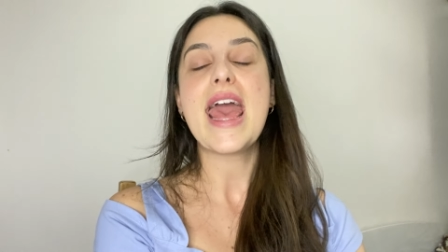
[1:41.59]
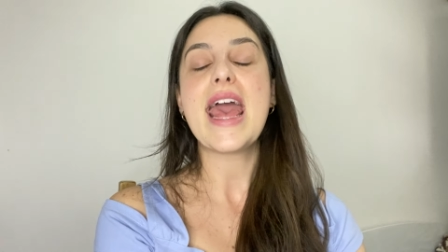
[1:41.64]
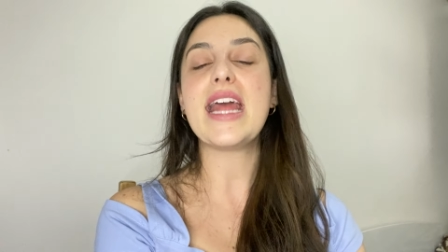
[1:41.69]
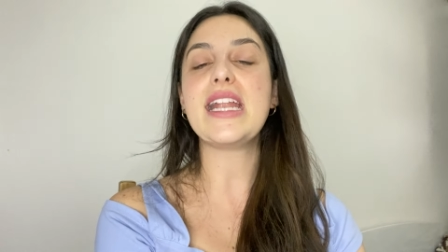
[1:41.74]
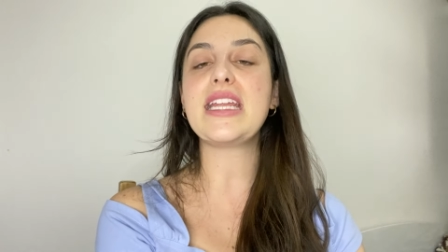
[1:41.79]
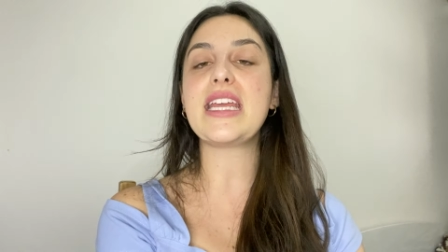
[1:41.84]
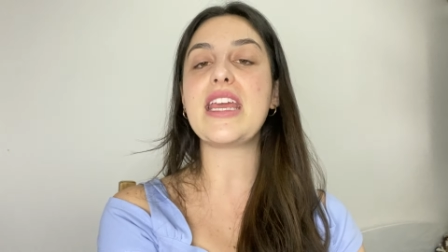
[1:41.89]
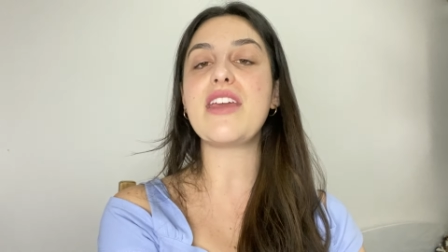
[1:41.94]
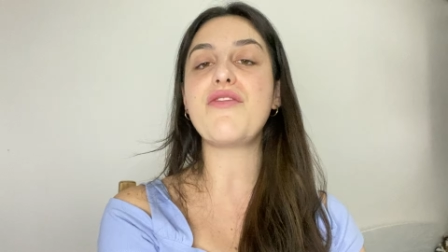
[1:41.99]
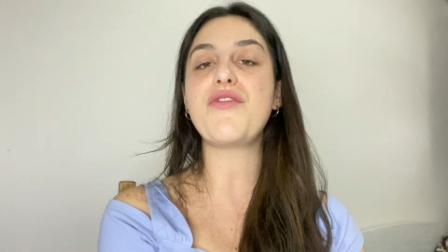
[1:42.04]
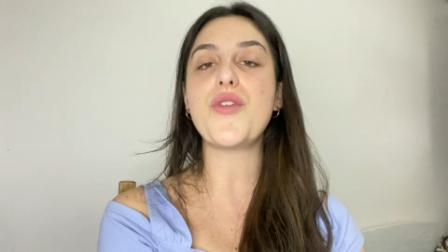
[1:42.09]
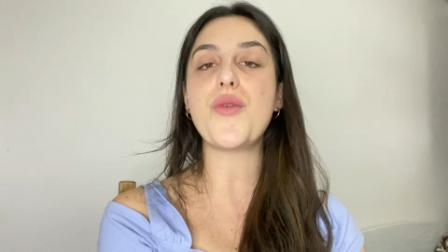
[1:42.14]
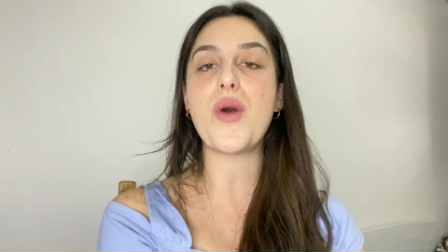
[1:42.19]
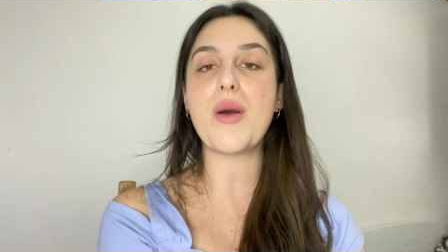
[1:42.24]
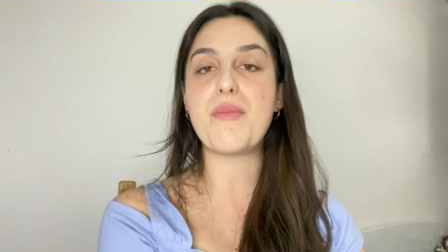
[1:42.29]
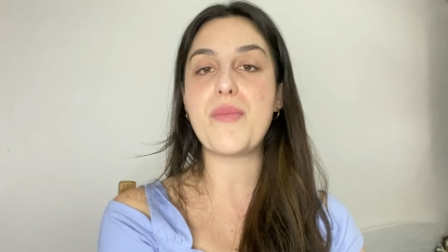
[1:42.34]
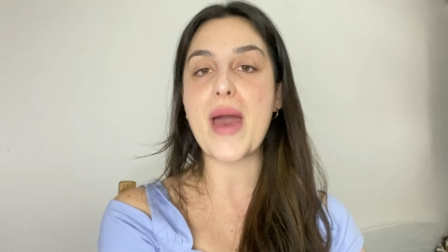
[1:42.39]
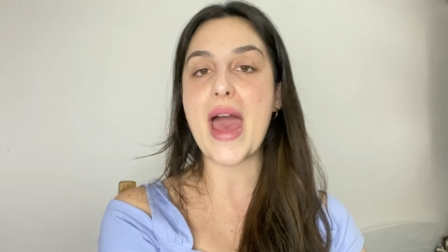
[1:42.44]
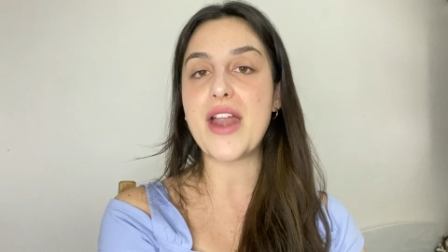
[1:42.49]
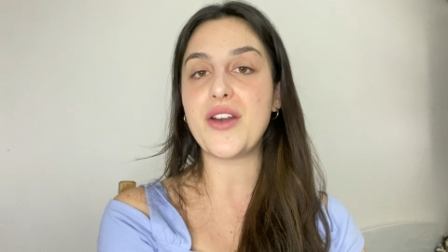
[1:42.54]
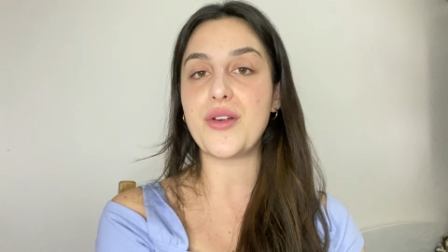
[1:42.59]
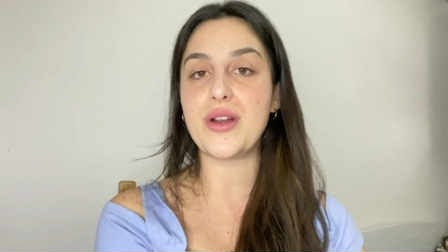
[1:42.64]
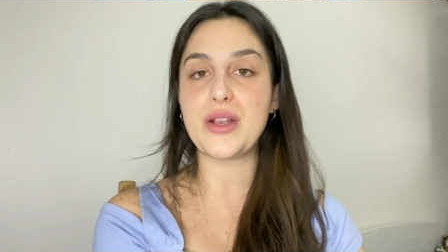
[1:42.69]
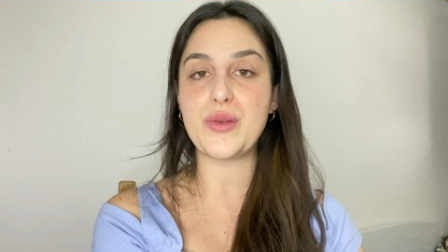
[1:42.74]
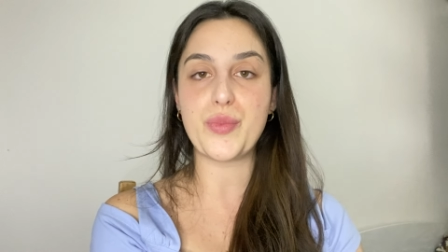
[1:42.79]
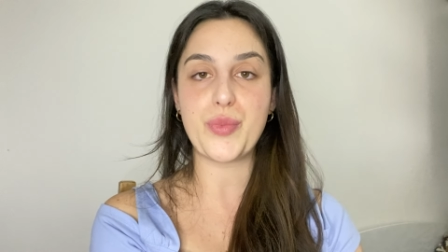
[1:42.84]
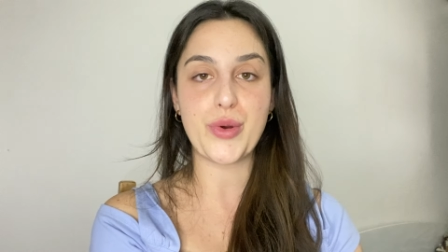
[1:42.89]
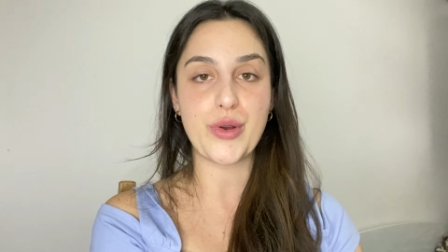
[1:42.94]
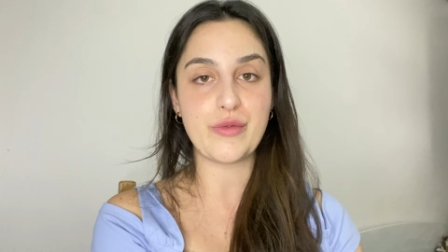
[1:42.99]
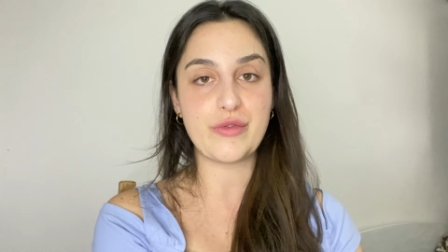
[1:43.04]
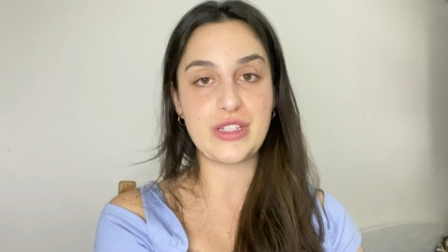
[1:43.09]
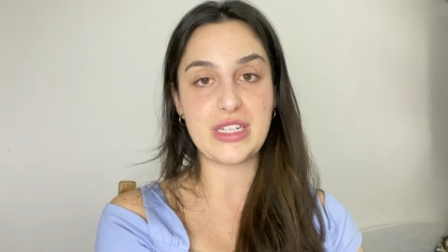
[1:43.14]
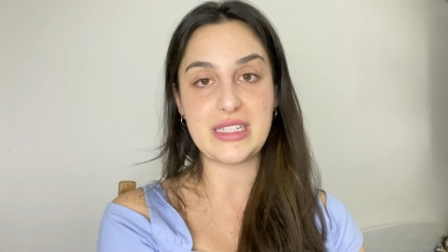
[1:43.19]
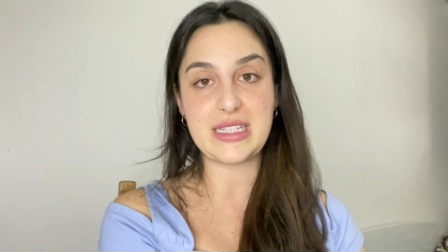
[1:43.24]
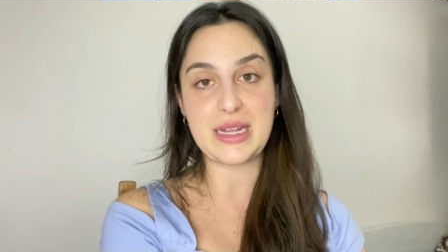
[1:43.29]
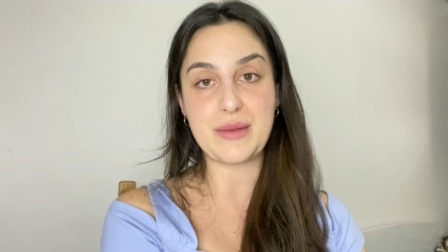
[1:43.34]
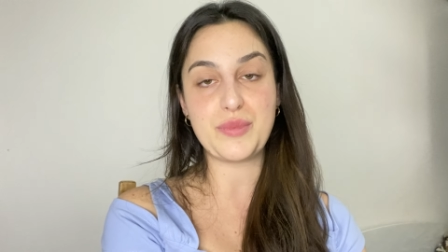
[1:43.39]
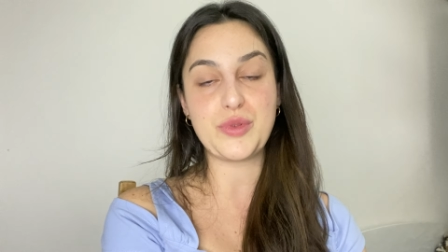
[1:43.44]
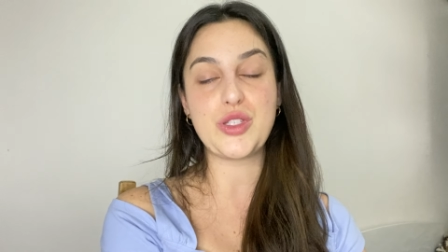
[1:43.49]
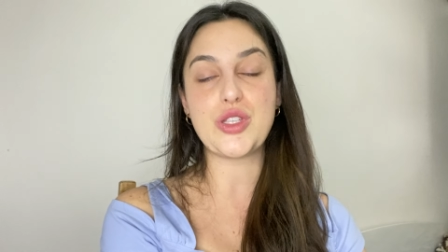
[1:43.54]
and give you a better improved sleep.